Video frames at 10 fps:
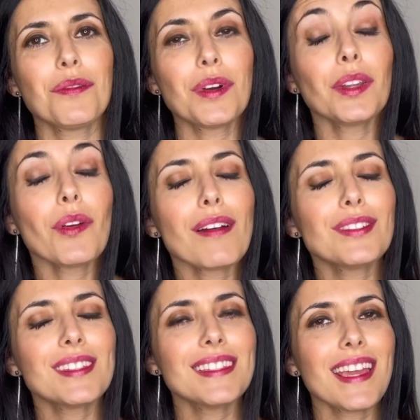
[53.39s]
When you
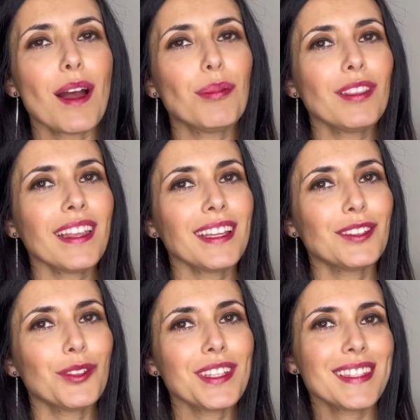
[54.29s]
have to stay up all
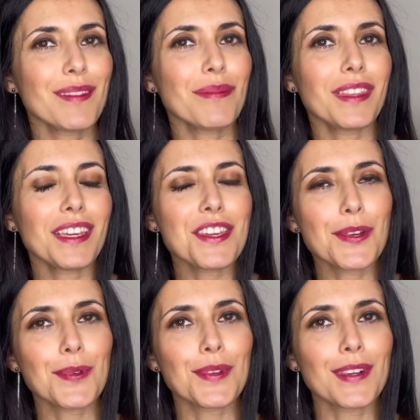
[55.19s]
night doing something,
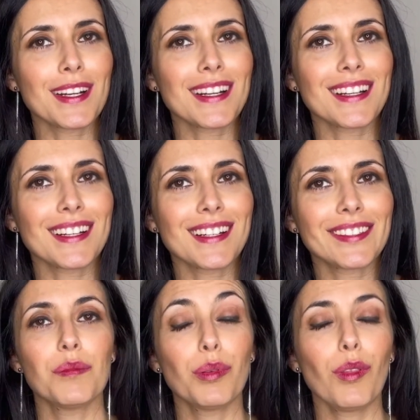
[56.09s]

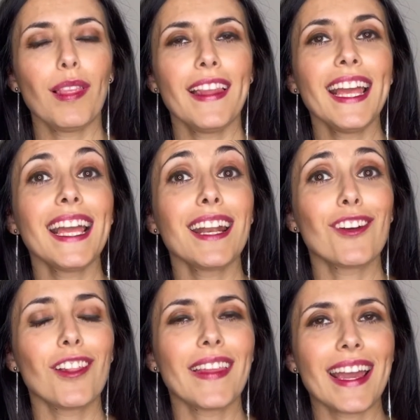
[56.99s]
you're pulling an
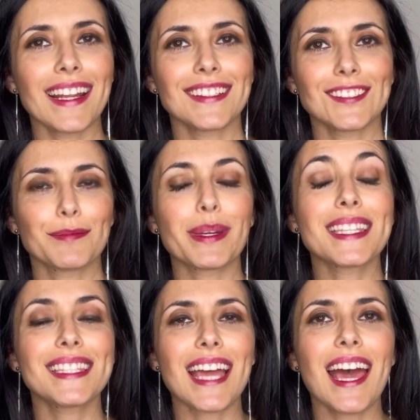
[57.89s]
all-nighter.
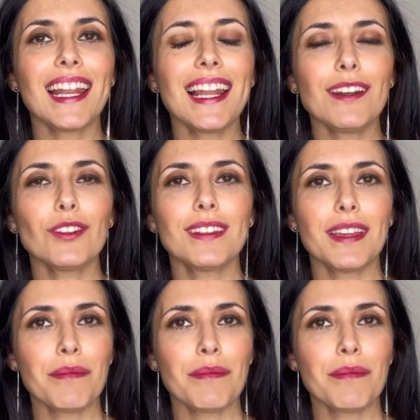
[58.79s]
Passare la notte in